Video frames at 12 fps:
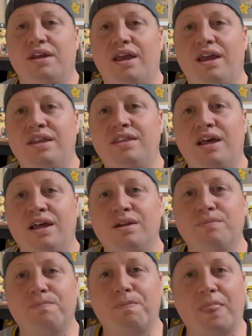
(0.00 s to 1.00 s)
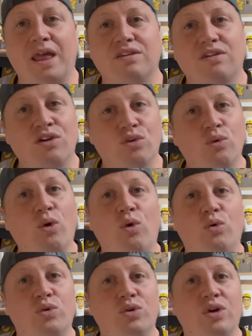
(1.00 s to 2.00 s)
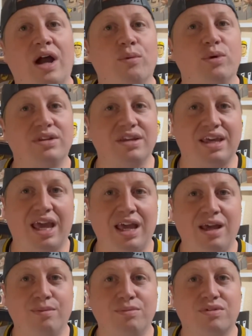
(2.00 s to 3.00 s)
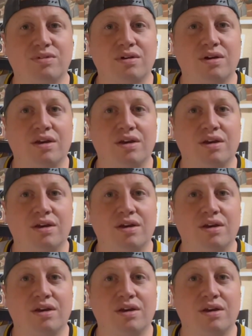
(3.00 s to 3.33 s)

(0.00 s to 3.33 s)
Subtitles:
And then as I grew older, I went to games.